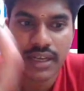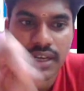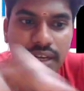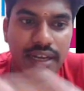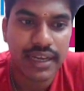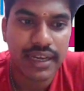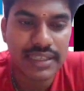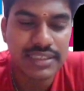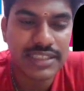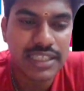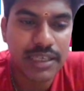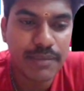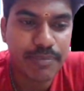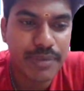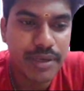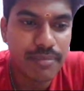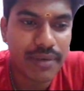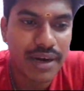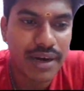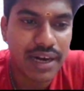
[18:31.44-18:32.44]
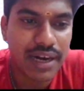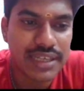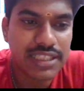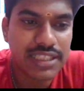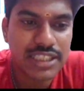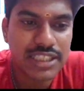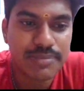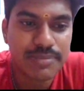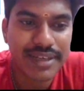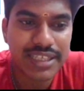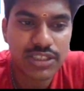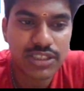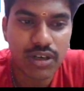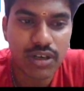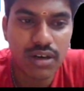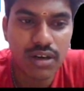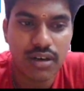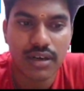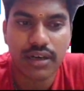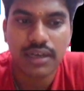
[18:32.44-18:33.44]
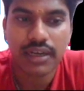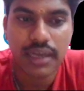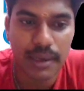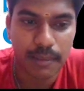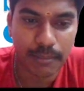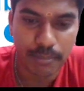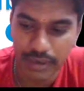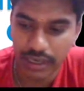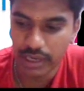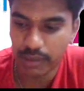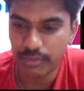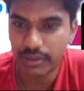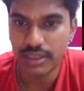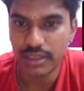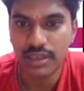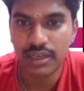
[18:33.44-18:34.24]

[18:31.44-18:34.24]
In the GP margin is based on comparable.